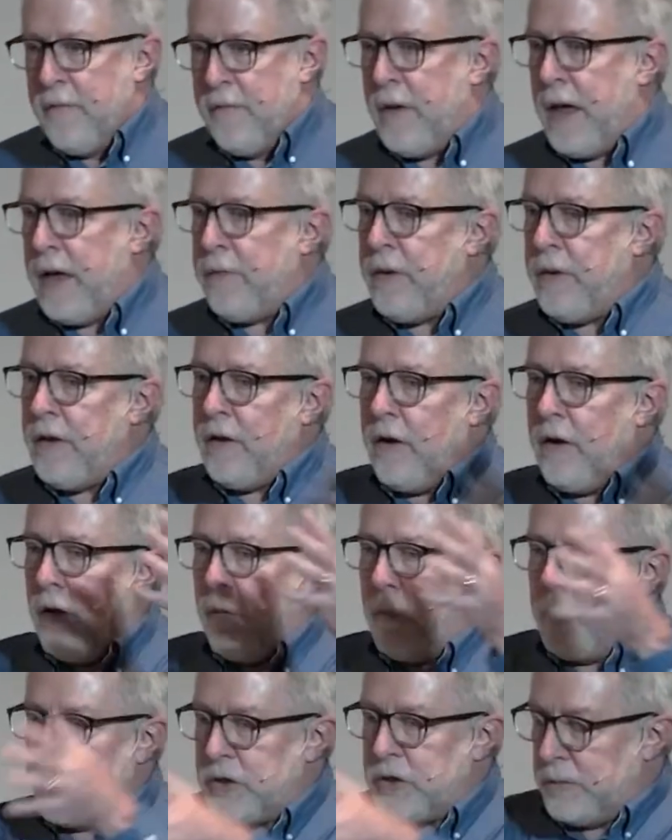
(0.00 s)
maybe
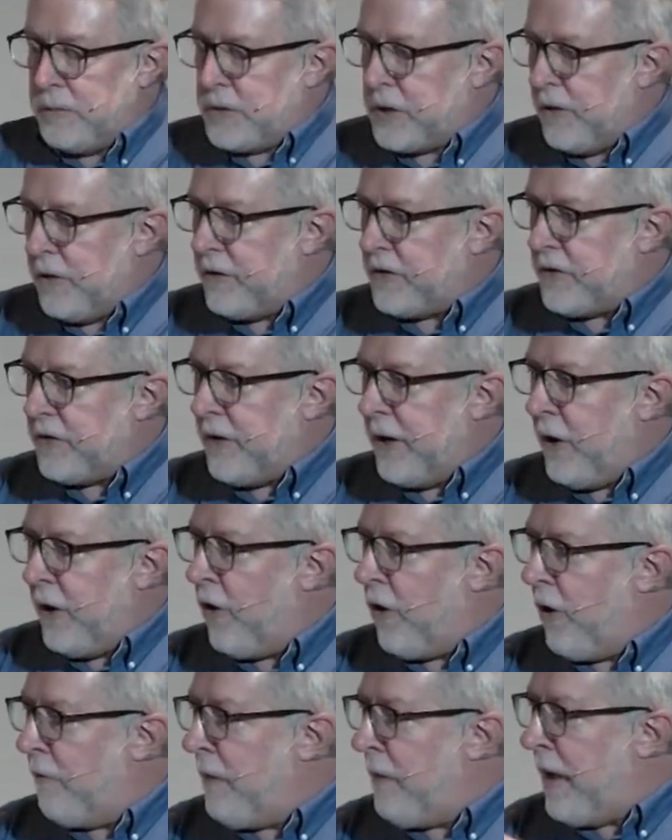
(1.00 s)
a worship service
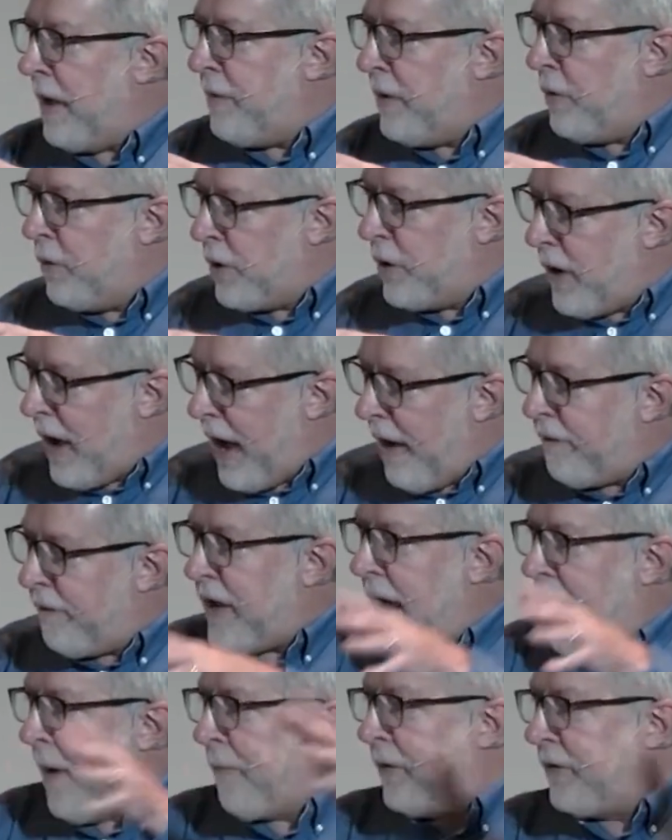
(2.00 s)
here, or maybe when you have
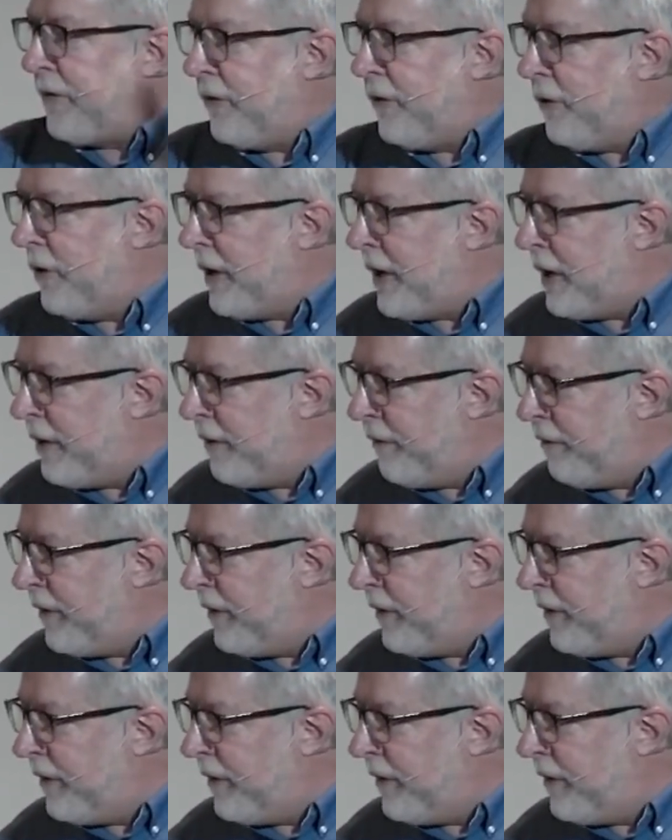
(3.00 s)
the opportunity to